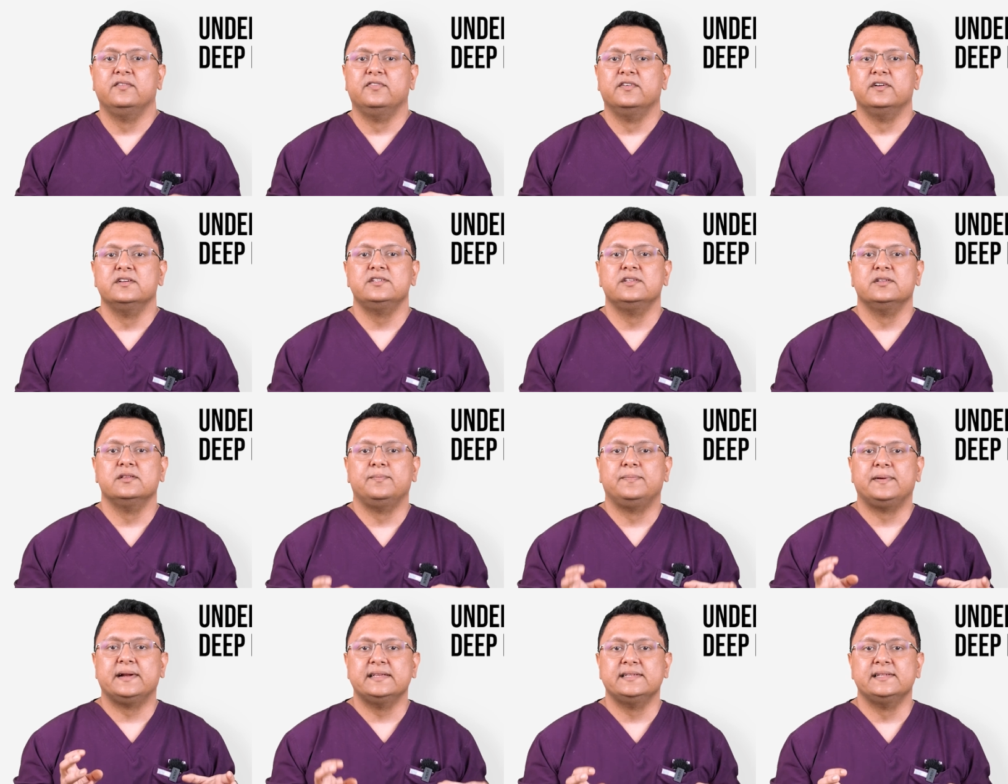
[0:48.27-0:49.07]
refers to the
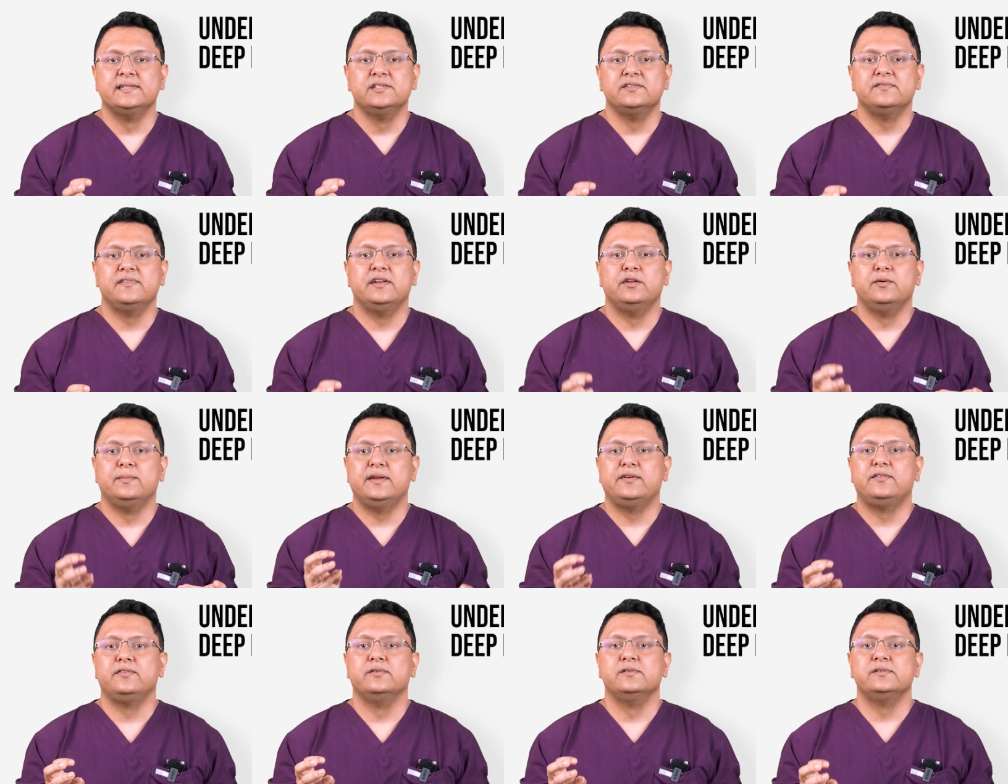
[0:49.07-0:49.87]
presence of
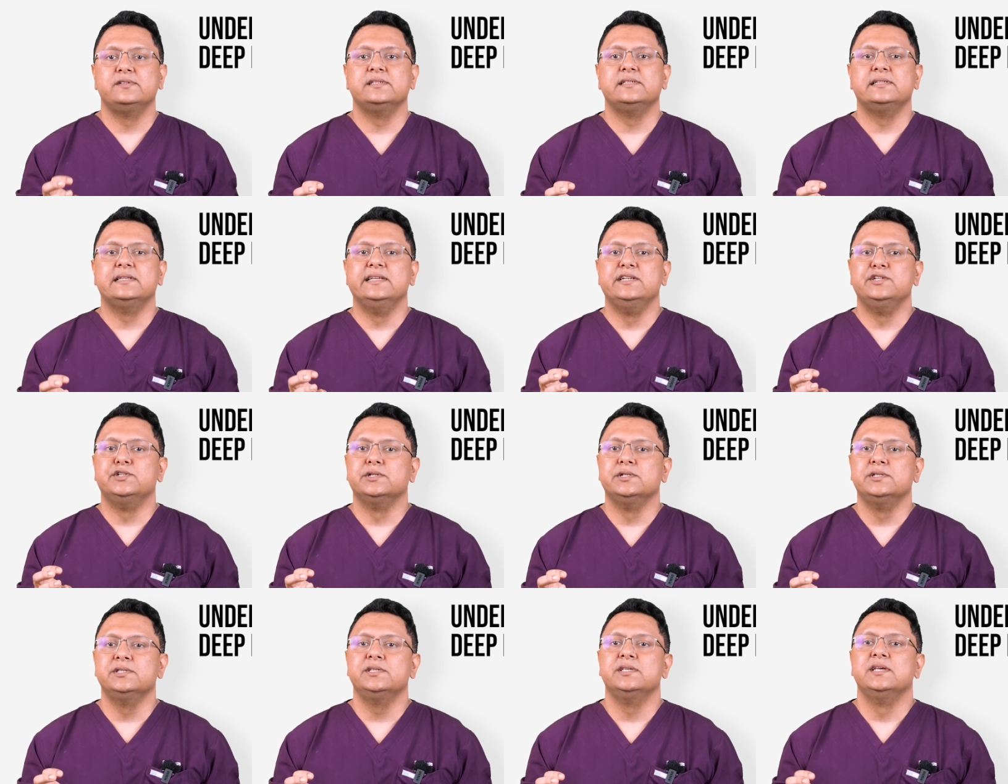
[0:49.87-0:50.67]
endometriosis
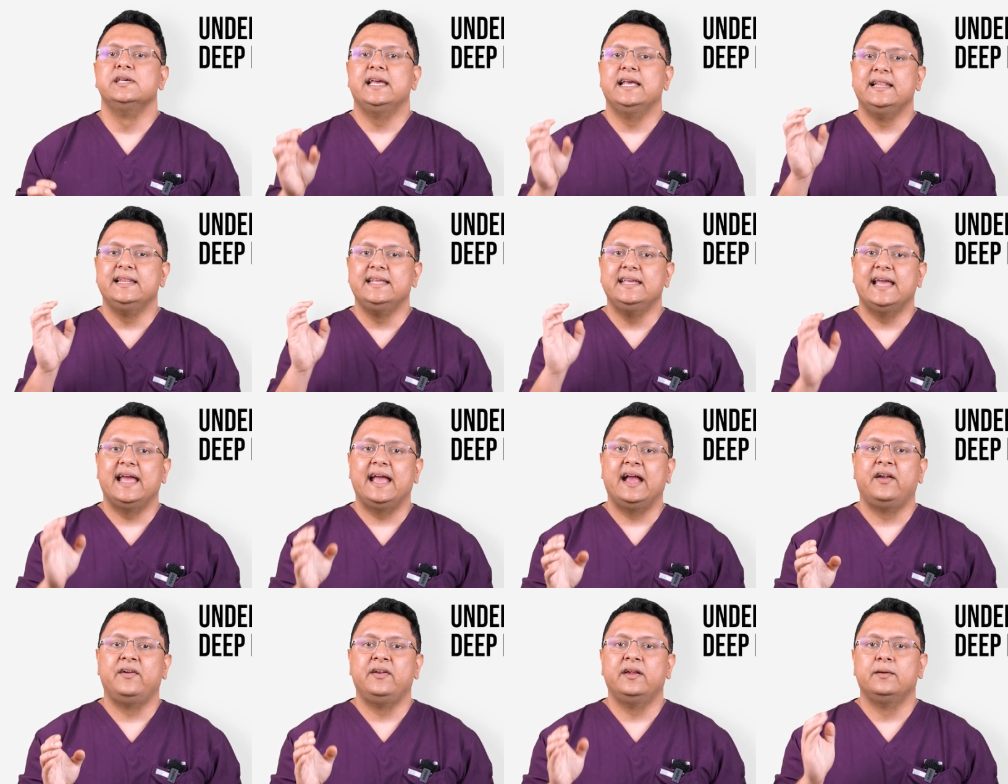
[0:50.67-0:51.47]
lesions in the
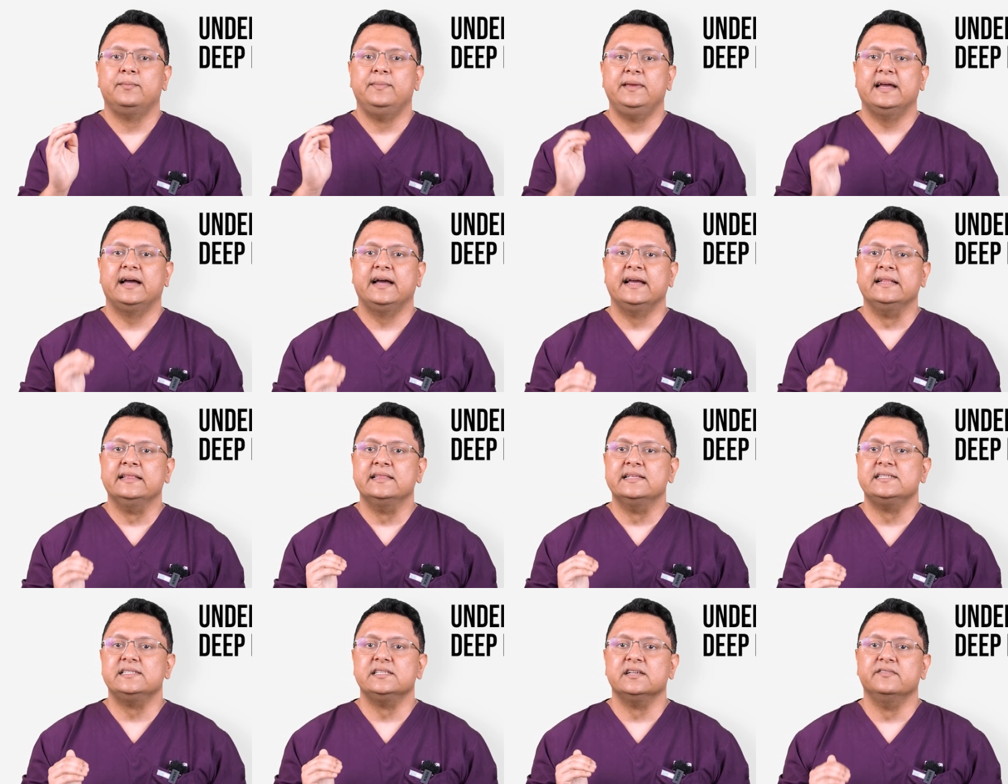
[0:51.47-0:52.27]
area
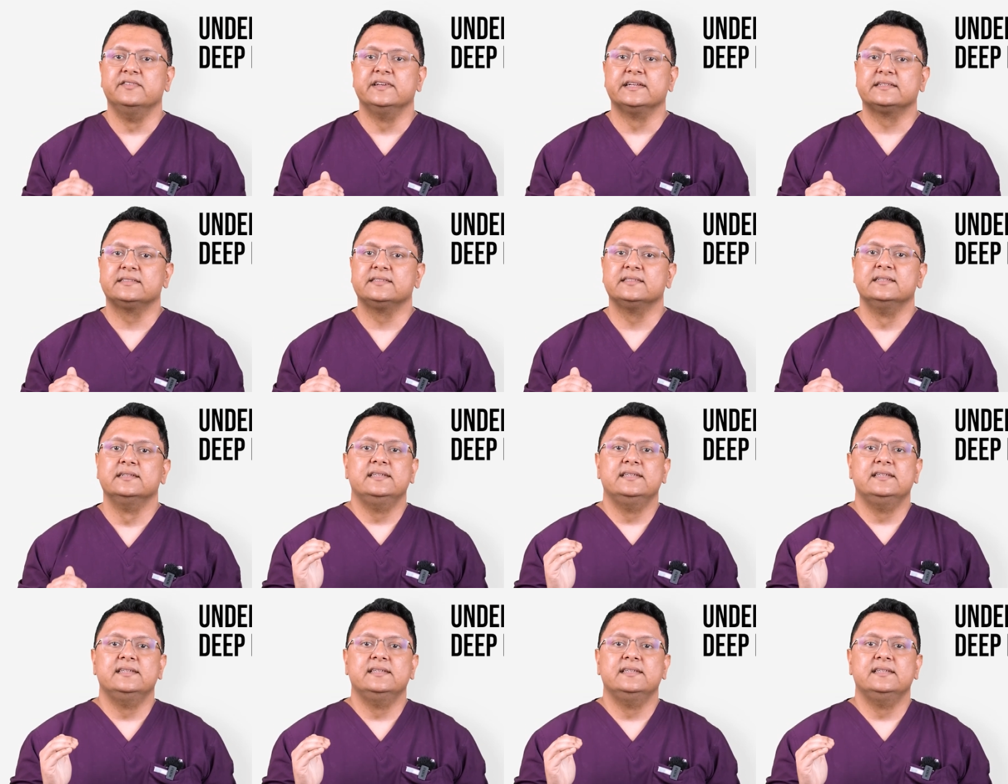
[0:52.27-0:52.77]
behind the cervix.